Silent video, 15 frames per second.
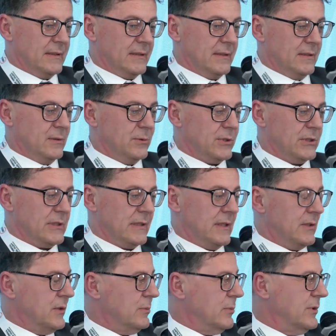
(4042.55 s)
those
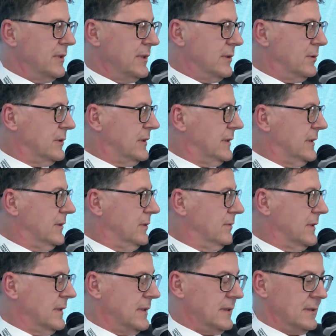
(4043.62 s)
tests and to screen that and